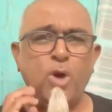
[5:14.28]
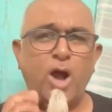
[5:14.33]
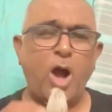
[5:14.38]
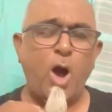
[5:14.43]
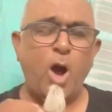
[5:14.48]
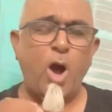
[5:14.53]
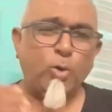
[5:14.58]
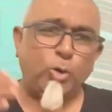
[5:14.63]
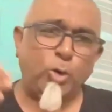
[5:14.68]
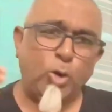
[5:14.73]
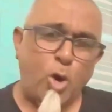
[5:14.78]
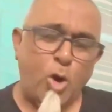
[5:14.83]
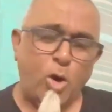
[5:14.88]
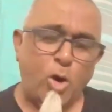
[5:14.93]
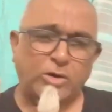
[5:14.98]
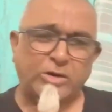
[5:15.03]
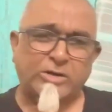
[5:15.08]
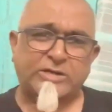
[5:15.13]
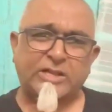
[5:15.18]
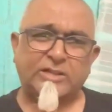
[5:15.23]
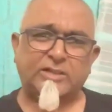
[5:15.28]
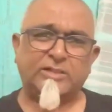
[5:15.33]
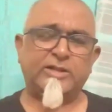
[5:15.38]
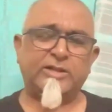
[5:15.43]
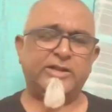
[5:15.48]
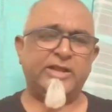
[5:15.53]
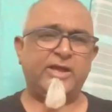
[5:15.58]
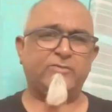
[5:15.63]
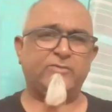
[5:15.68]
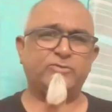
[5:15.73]
How long till
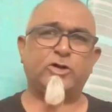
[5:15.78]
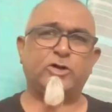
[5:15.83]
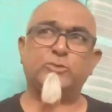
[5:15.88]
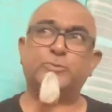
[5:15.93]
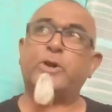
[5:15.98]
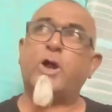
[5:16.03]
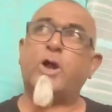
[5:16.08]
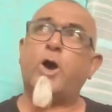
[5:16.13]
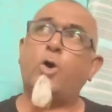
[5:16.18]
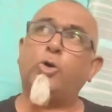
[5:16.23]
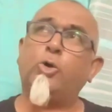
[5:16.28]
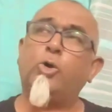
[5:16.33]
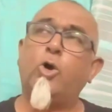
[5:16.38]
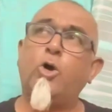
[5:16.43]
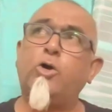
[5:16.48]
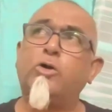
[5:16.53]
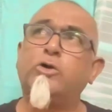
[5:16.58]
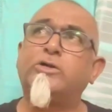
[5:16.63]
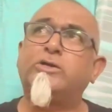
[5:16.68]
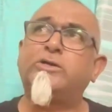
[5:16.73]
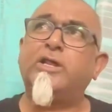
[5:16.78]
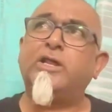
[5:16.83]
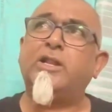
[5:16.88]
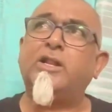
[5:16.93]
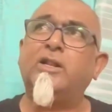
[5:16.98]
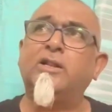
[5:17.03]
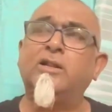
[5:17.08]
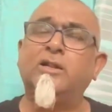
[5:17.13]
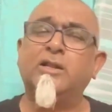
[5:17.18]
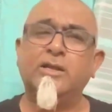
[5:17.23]
the day of judgment? How long
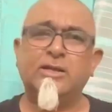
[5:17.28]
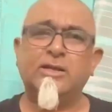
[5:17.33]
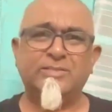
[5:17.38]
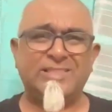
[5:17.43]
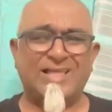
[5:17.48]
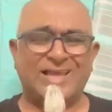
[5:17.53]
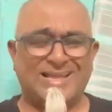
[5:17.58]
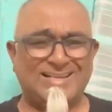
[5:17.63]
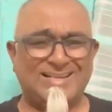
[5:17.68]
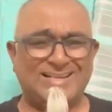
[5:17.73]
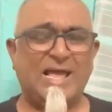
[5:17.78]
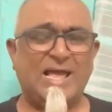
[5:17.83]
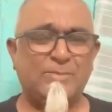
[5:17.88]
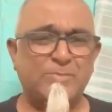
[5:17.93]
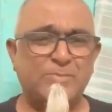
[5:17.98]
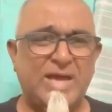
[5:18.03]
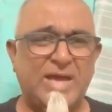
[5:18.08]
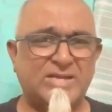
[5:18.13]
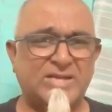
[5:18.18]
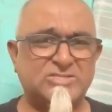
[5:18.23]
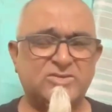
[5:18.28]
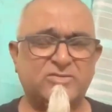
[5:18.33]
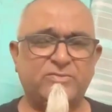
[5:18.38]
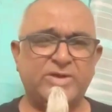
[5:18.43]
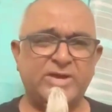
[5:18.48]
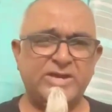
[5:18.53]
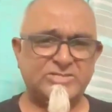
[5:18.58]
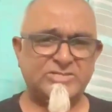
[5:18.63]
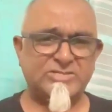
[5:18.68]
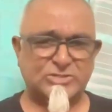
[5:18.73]
till the climax of
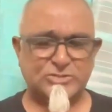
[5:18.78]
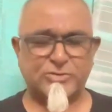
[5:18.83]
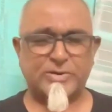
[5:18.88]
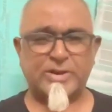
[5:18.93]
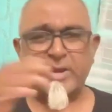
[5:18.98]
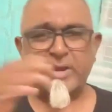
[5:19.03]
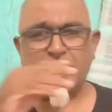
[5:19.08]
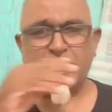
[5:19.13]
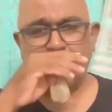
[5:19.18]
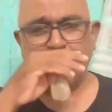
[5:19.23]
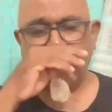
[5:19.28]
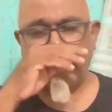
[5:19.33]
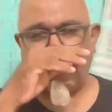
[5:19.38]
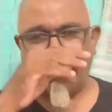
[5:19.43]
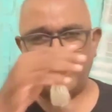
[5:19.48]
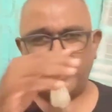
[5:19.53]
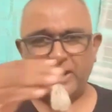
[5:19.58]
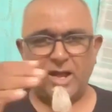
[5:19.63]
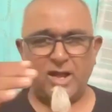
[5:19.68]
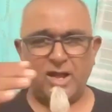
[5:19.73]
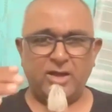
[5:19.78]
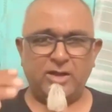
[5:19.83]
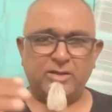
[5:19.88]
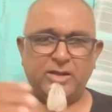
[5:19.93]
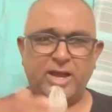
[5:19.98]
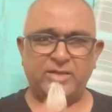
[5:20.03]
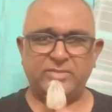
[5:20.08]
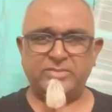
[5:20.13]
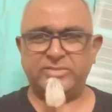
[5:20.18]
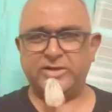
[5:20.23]
history and uh,
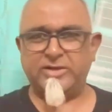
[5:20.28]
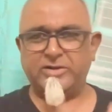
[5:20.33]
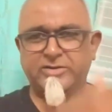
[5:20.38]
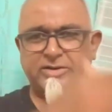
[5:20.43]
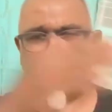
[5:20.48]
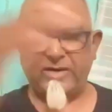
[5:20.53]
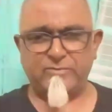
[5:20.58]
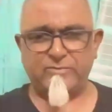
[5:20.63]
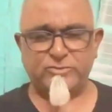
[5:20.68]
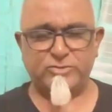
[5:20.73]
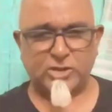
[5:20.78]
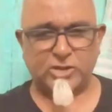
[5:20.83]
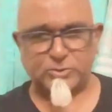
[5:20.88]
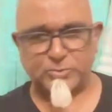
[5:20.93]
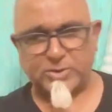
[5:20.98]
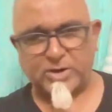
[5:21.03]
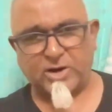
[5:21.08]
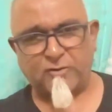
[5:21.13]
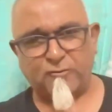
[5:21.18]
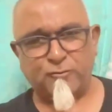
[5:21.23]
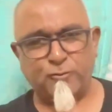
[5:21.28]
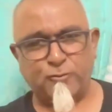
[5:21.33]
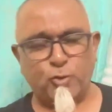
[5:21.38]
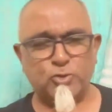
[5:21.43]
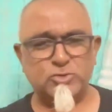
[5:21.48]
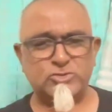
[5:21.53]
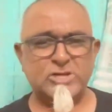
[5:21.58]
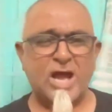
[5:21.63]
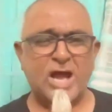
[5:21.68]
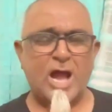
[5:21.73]
and the day of judgment
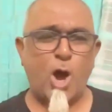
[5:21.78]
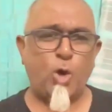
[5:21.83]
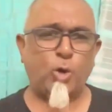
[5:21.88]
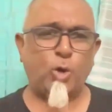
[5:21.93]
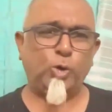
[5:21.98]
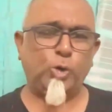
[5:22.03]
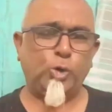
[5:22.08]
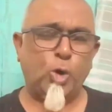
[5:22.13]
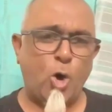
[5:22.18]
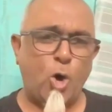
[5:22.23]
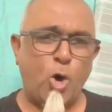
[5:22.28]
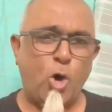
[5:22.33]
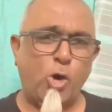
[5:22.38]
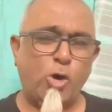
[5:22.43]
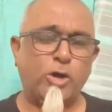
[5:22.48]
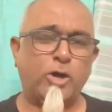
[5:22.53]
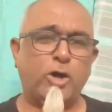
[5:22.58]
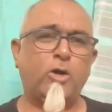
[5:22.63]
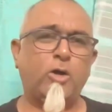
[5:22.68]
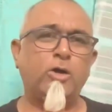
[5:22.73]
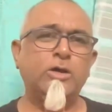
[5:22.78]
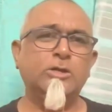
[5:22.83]
unfolds? How long